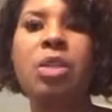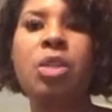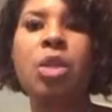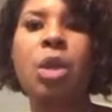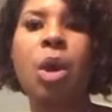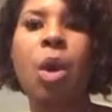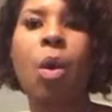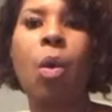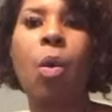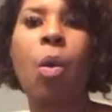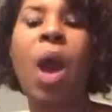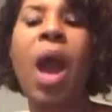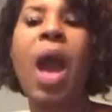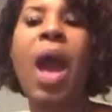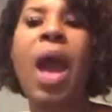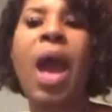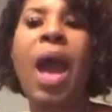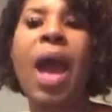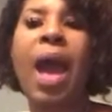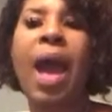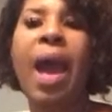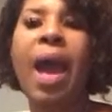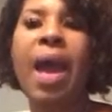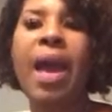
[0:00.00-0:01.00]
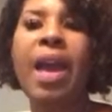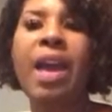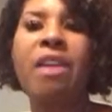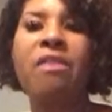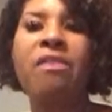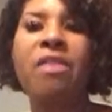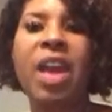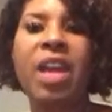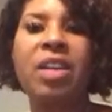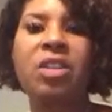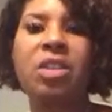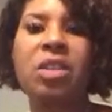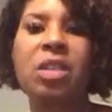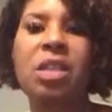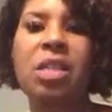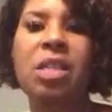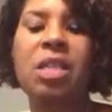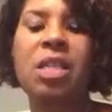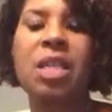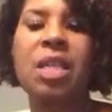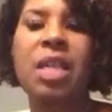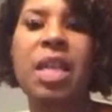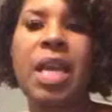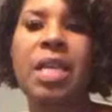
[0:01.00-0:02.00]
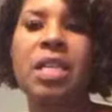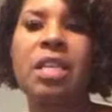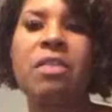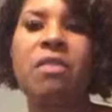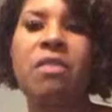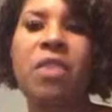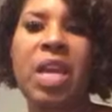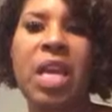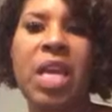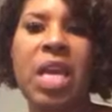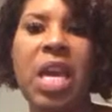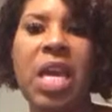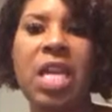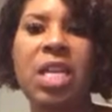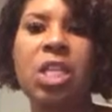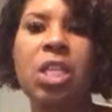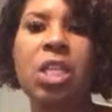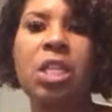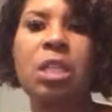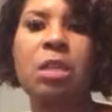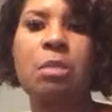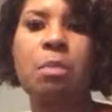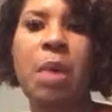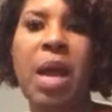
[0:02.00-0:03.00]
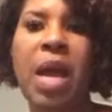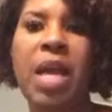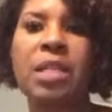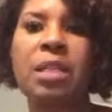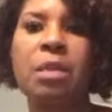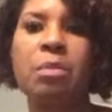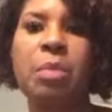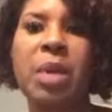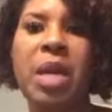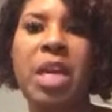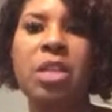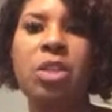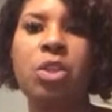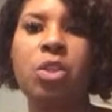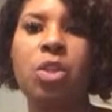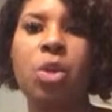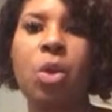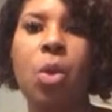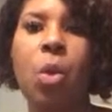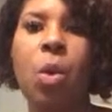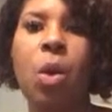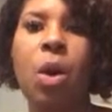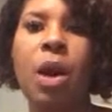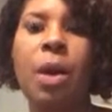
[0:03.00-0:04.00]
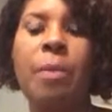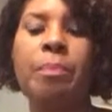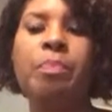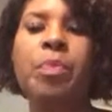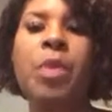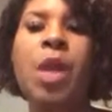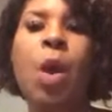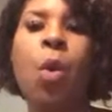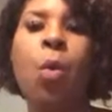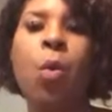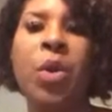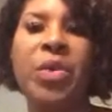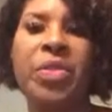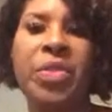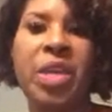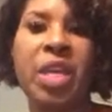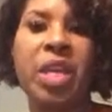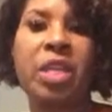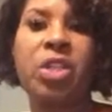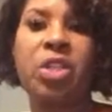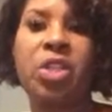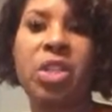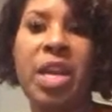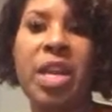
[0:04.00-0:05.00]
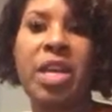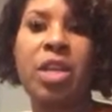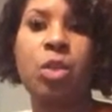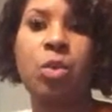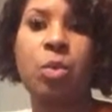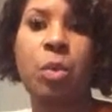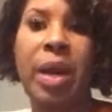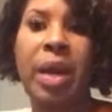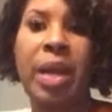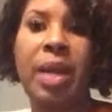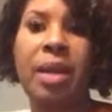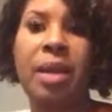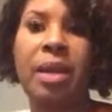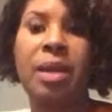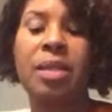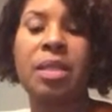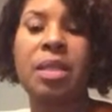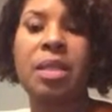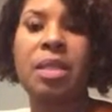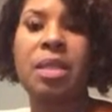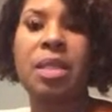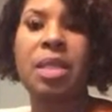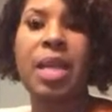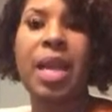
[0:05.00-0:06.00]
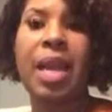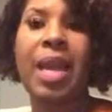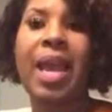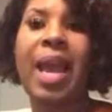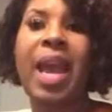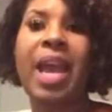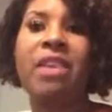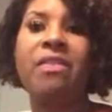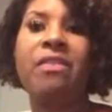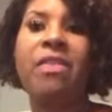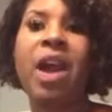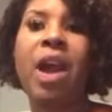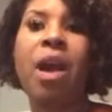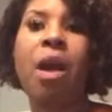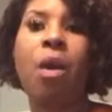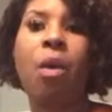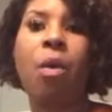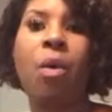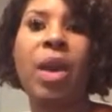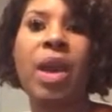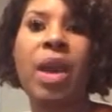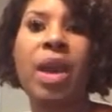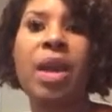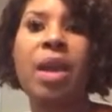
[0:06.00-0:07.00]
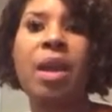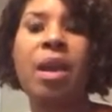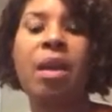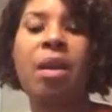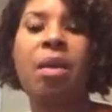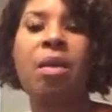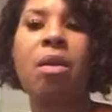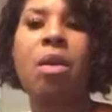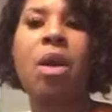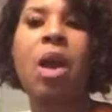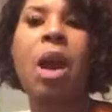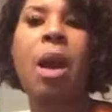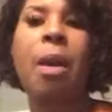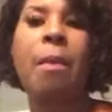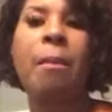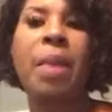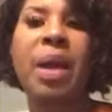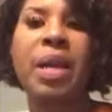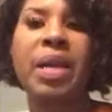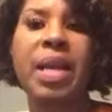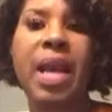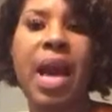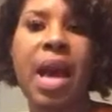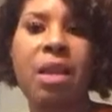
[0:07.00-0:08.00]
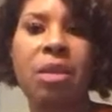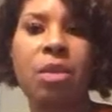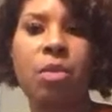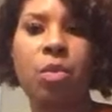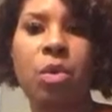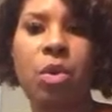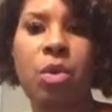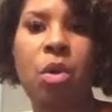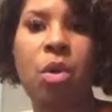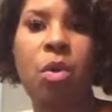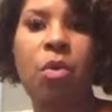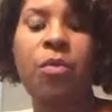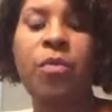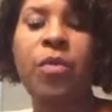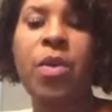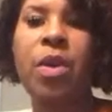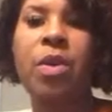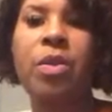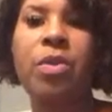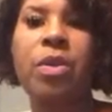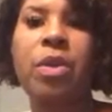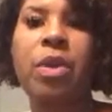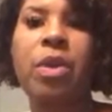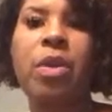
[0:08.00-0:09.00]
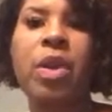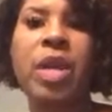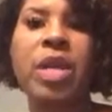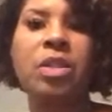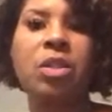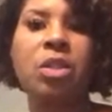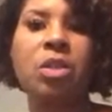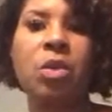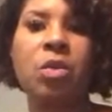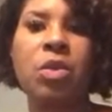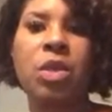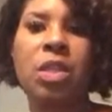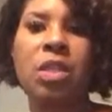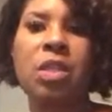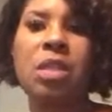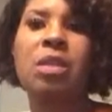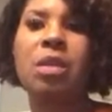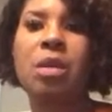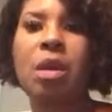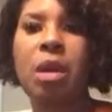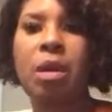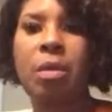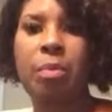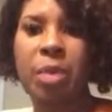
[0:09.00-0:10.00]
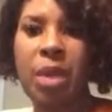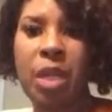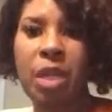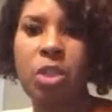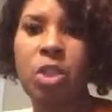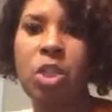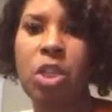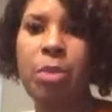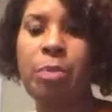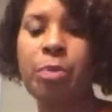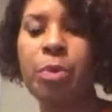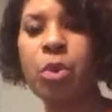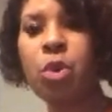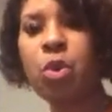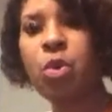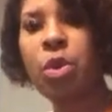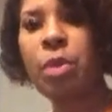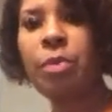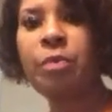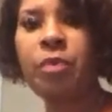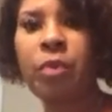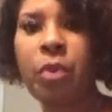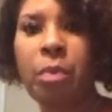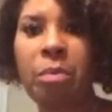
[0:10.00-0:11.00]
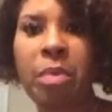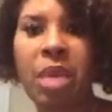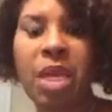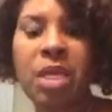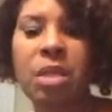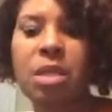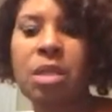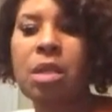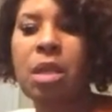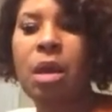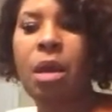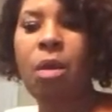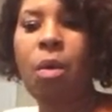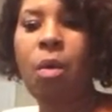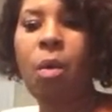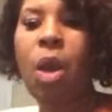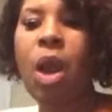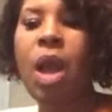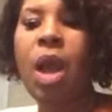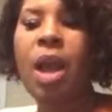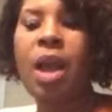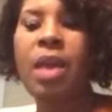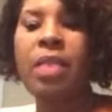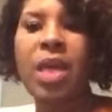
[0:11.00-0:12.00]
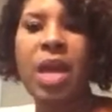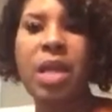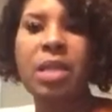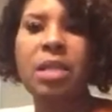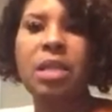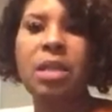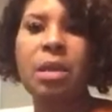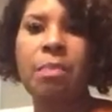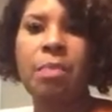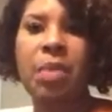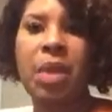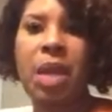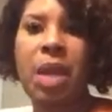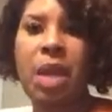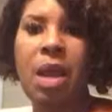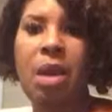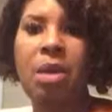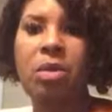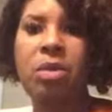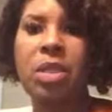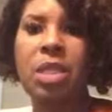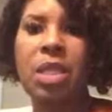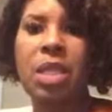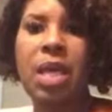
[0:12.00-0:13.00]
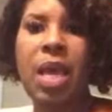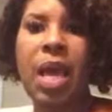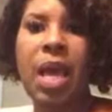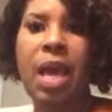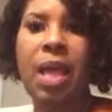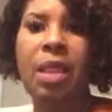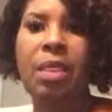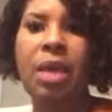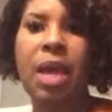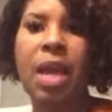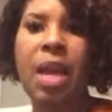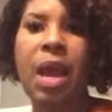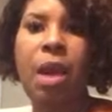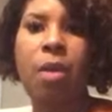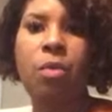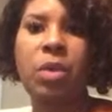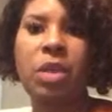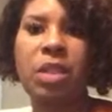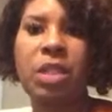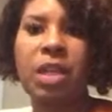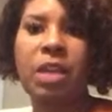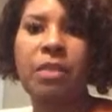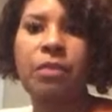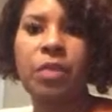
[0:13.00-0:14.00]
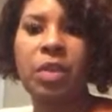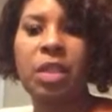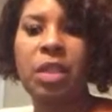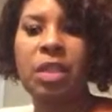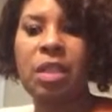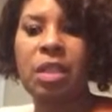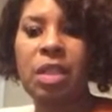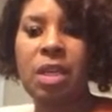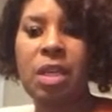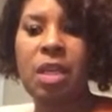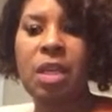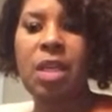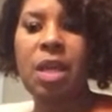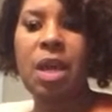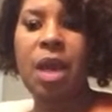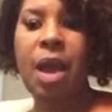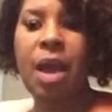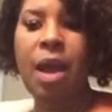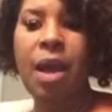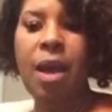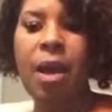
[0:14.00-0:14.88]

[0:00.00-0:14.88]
So I have actually selected vacation spots based on what the exchange rate is and saying, hey, if I go here, my dollar will go further. And so this is going to be a cheaper trip for me. So that's something else that I would definitely